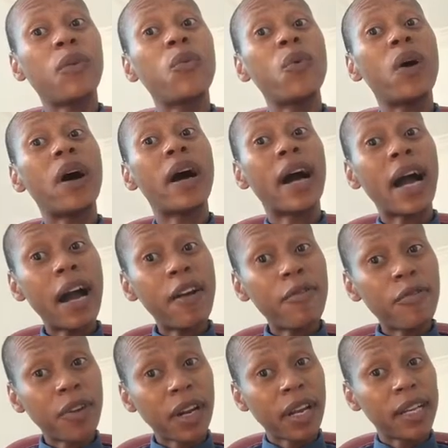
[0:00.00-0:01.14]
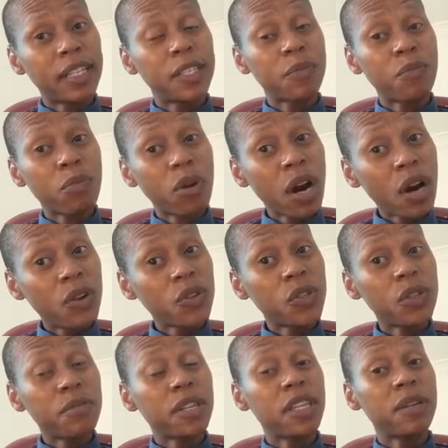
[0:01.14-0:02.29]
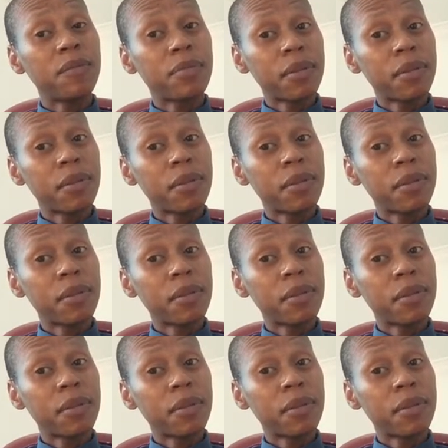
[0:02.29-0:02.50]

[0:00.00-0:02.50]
who are Africans proud to the